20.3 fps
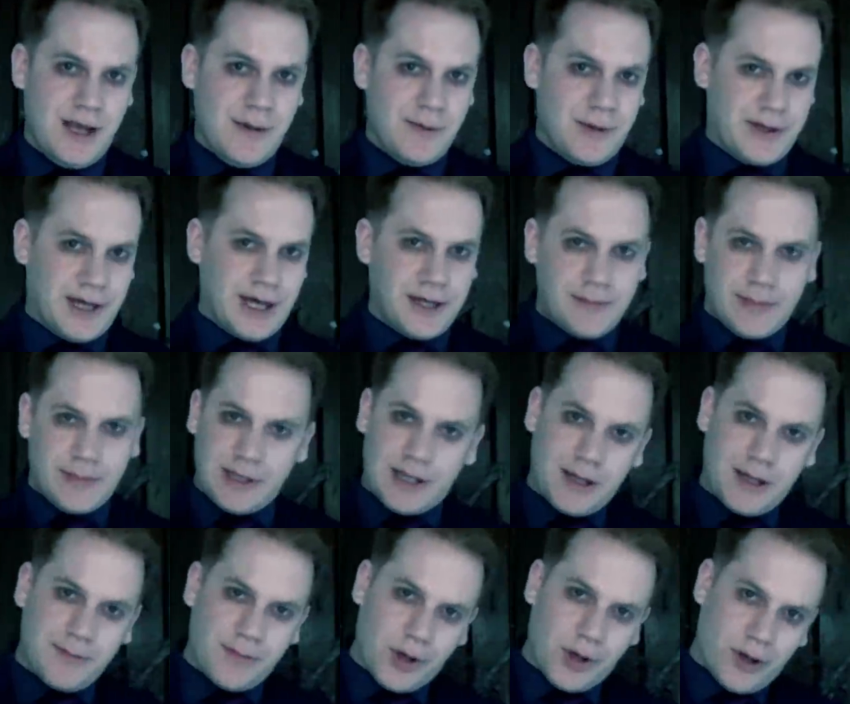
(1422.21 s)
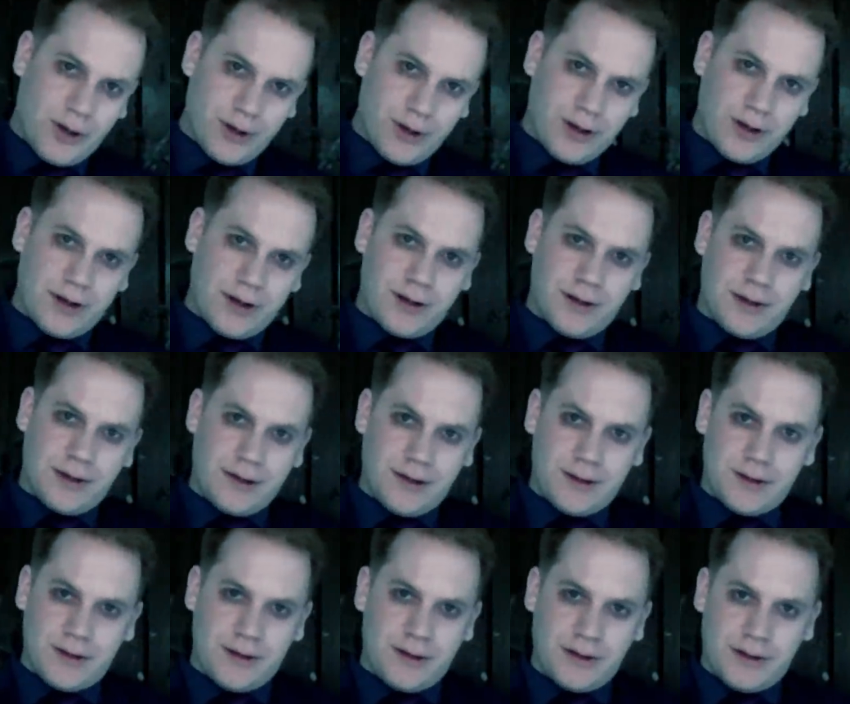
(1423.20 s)
But that blood bond
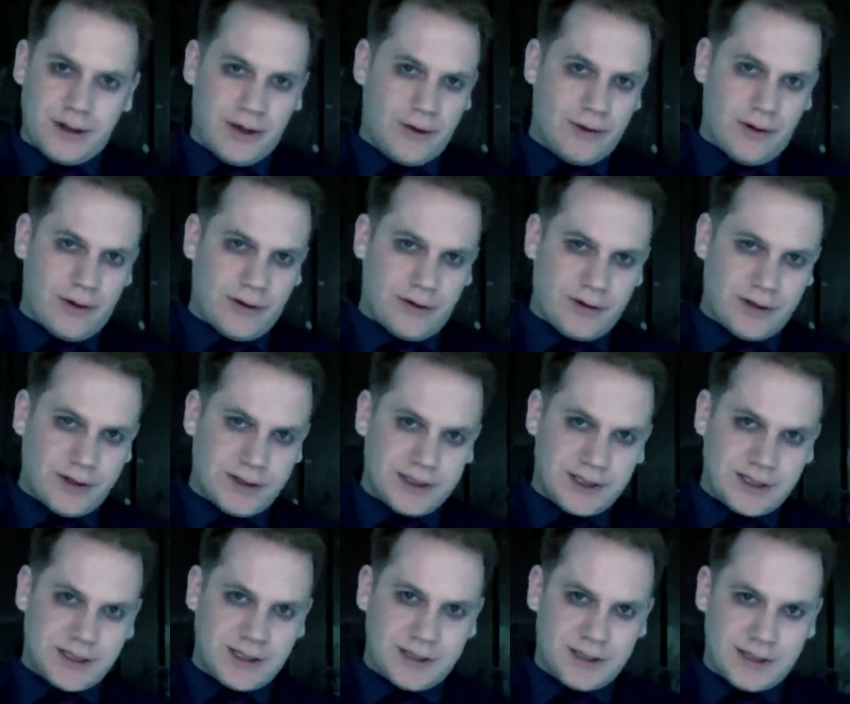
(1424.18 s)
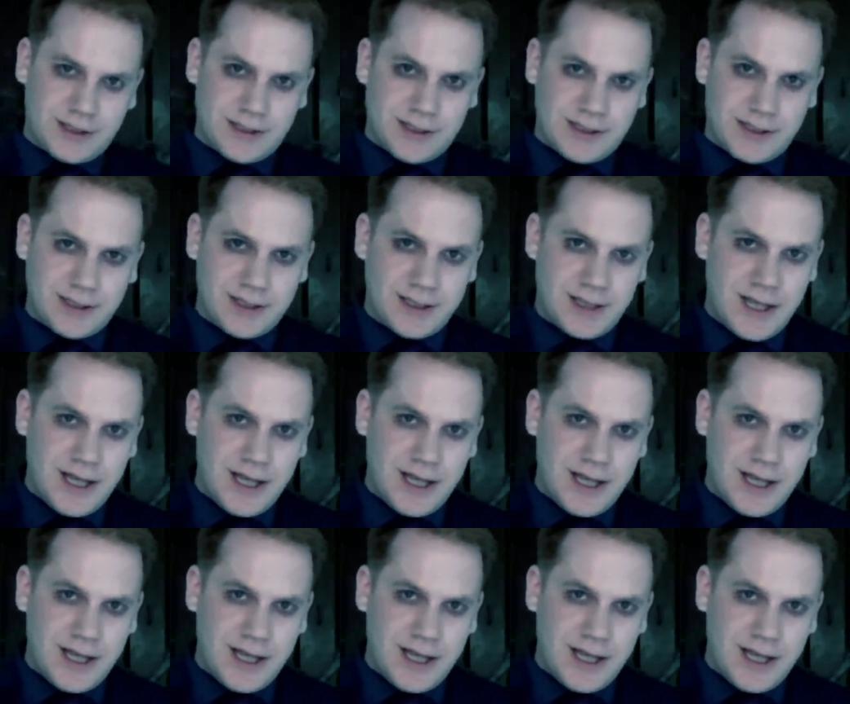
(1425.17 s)
no longer exists.